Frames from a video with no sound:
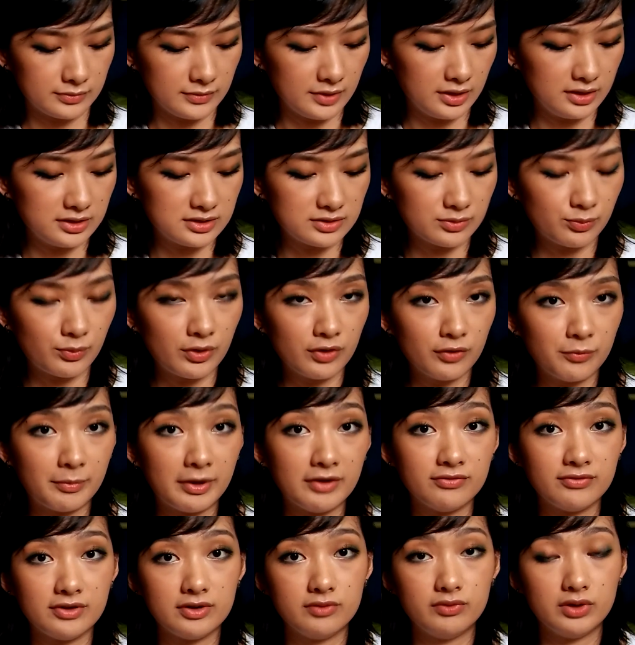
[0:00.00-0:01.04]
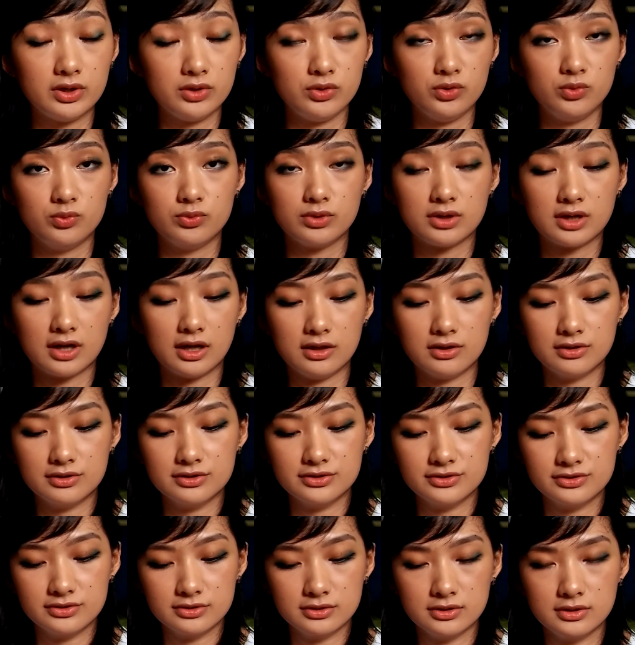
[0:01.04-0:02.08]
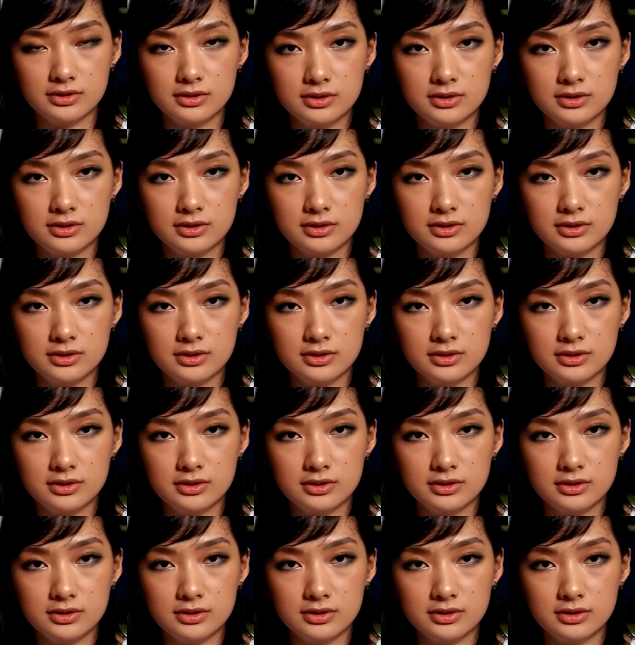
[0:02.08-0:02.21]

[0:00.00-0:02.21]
It's one of my favorite nude colors.